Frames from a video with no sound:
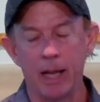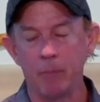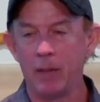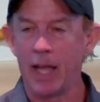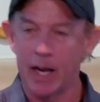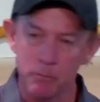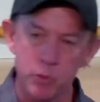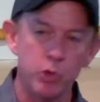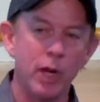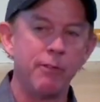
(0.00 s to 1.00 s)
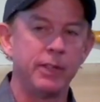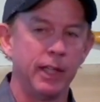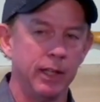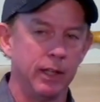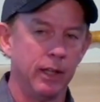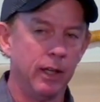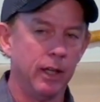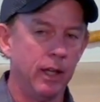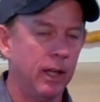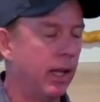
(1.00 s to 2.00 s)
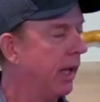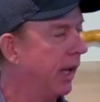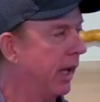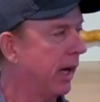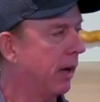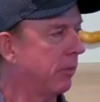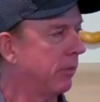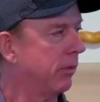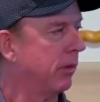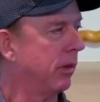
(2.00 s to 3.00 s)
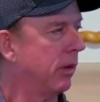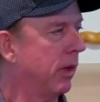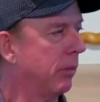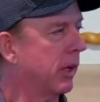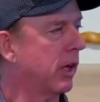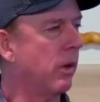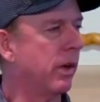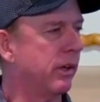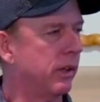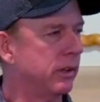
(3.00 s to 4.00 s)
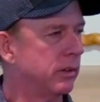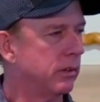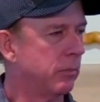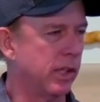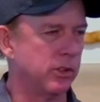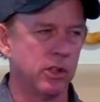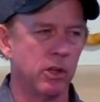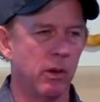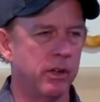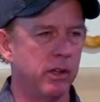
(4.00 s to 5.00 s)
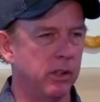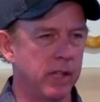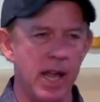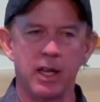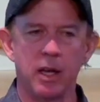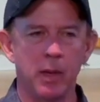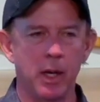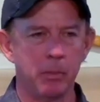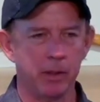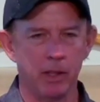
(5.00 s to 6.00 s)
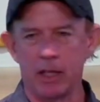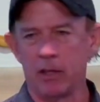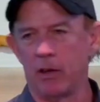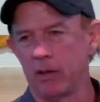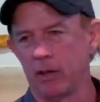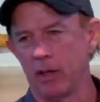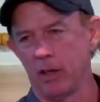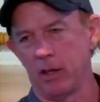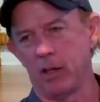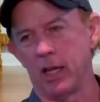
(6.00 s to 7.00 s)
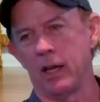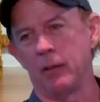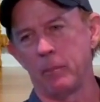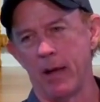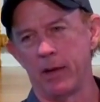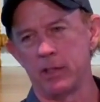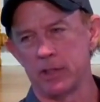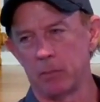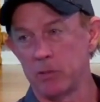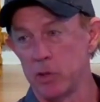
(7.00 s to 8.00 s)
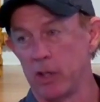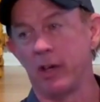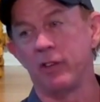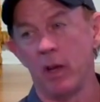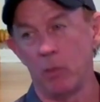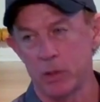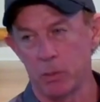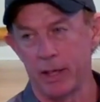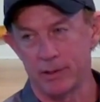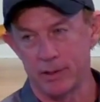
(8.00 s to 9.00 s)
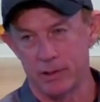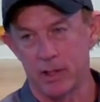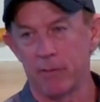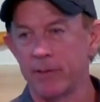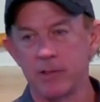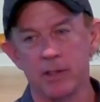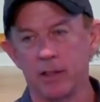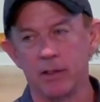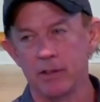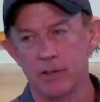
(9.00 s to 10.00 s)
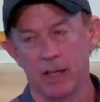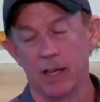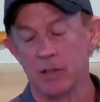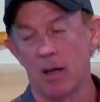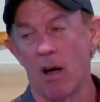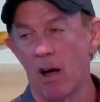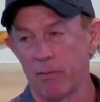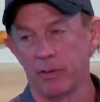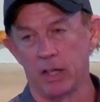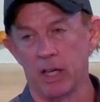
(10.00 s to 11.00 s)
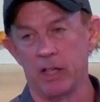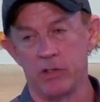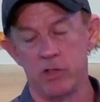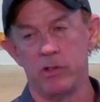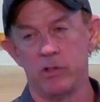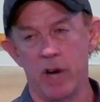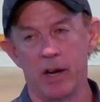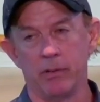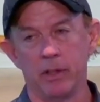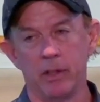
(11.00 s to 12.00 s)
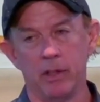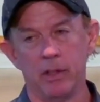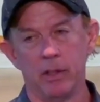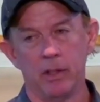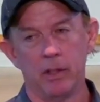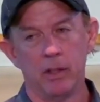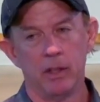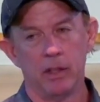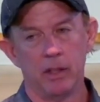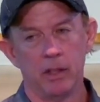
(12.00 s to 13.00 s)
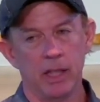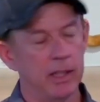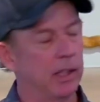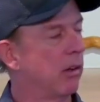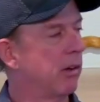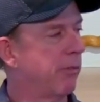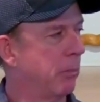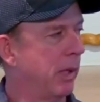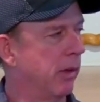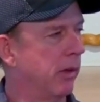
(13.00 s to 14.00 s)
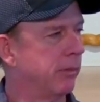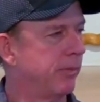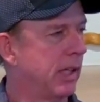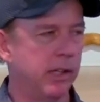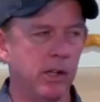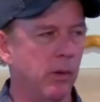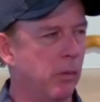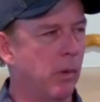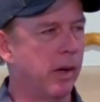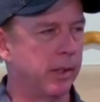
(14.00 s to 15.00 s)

And I'm drifting and I'm, I'm going to go under because you go under and you can't come up and you, you get pounded and sometimes you don't even know which way is the surface and it's like, it's awful. You're going to drown. He did learn from me though. He didn't go in the water.